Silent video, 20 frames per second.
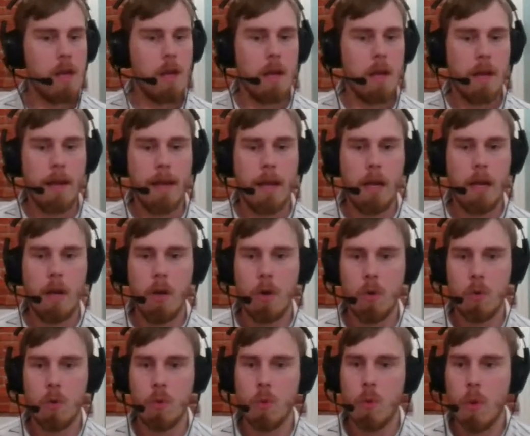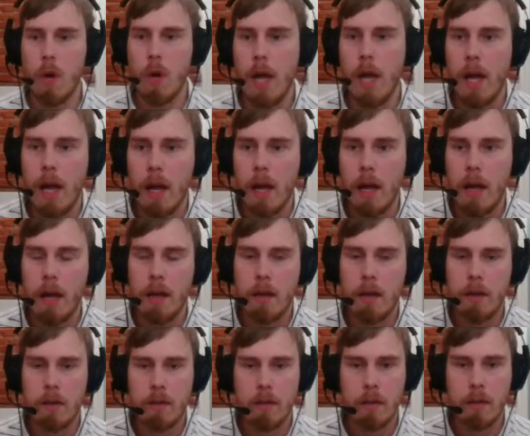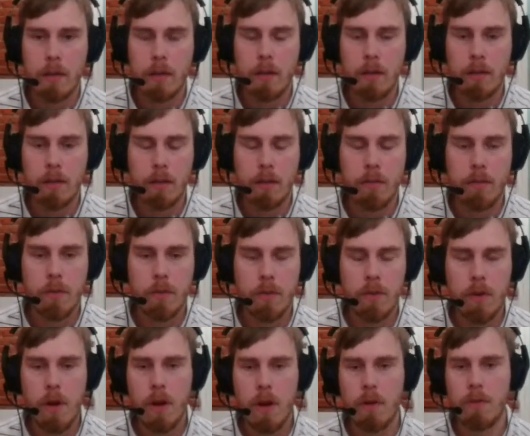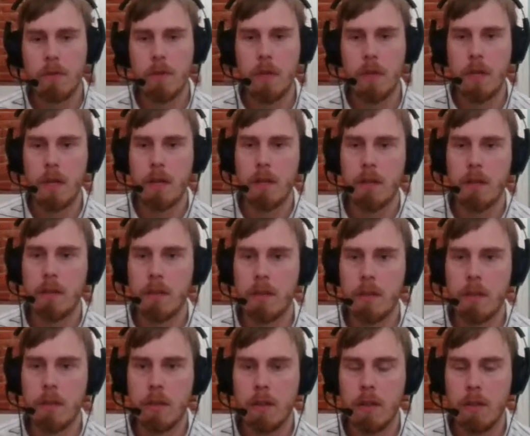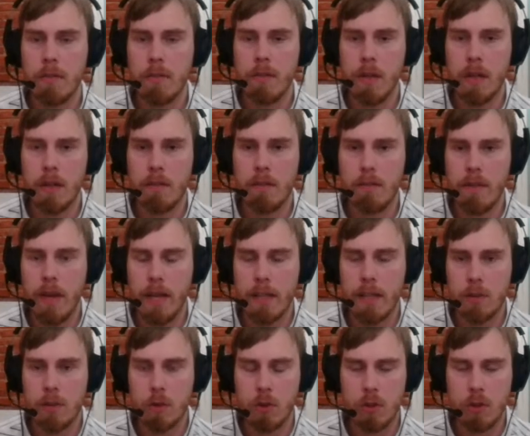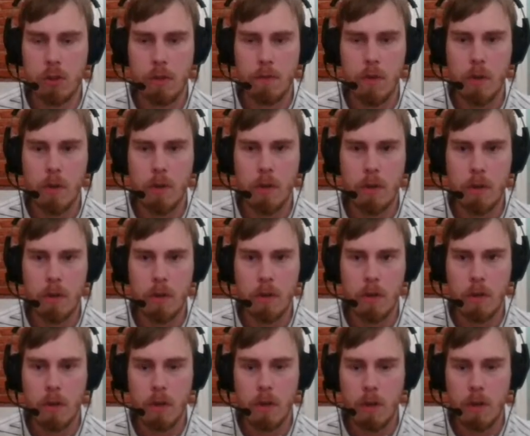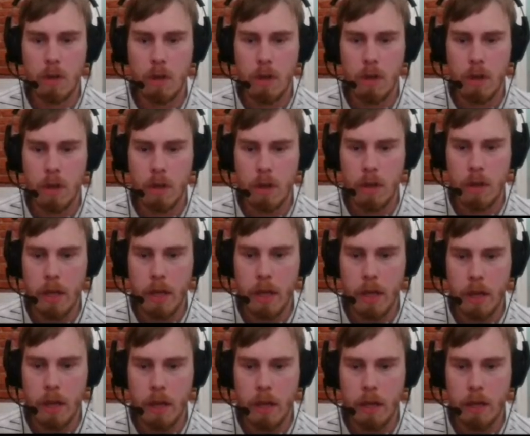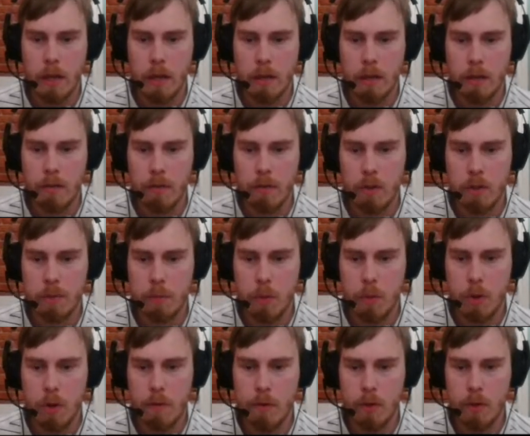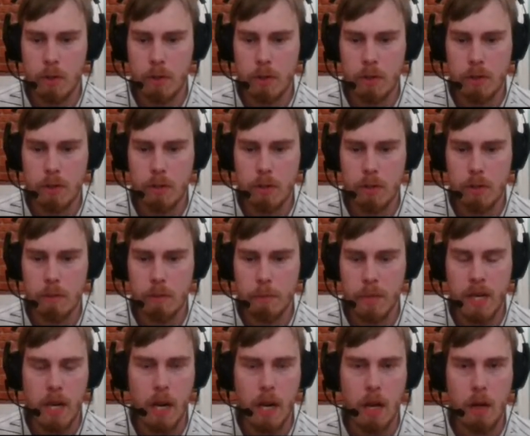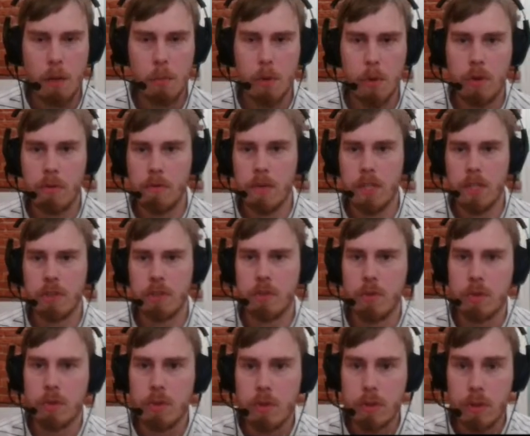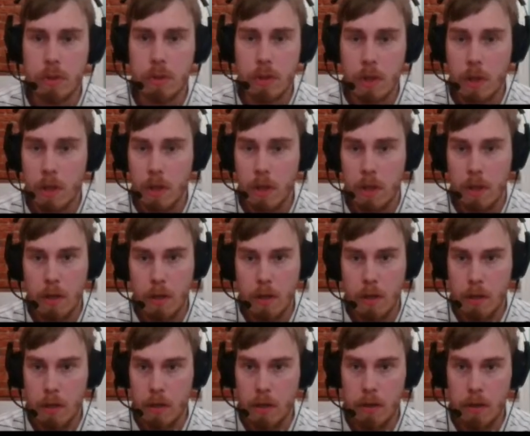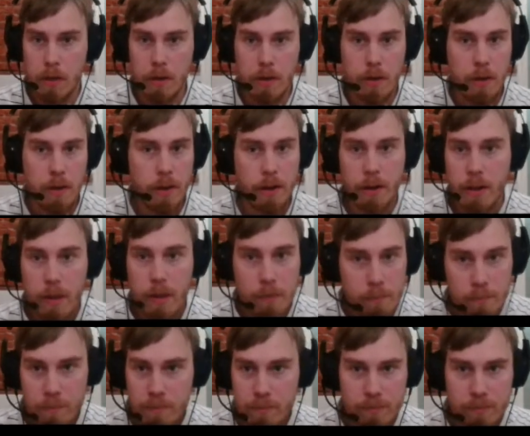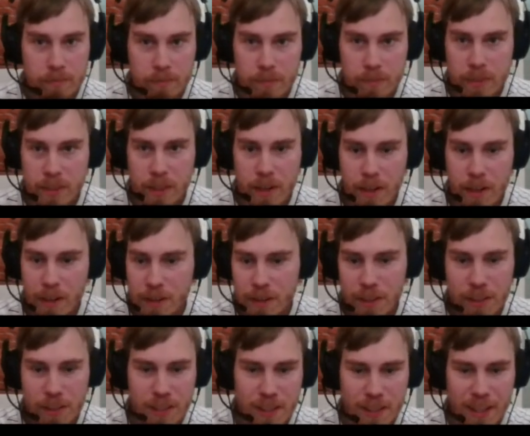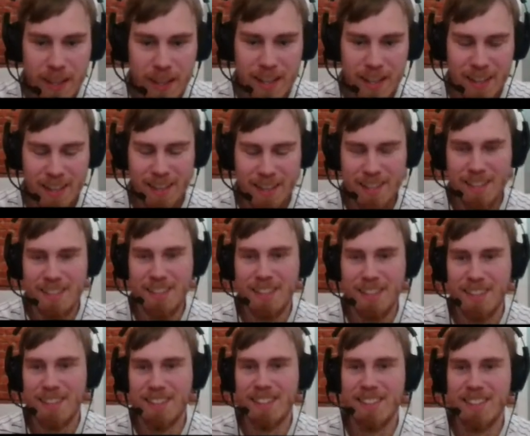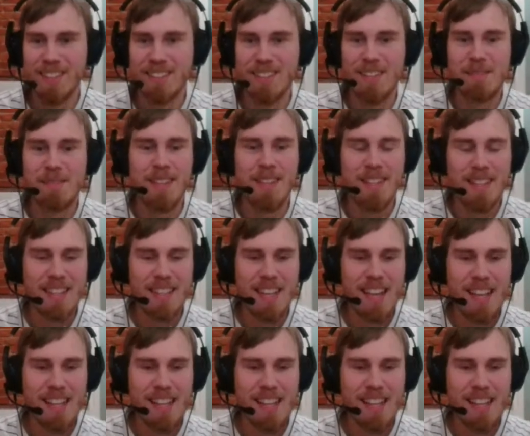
Hello. On the fourth round, Finland faced Kosovo, and the first board was Mikael Agopov versus Nderim Saraci, or something like that.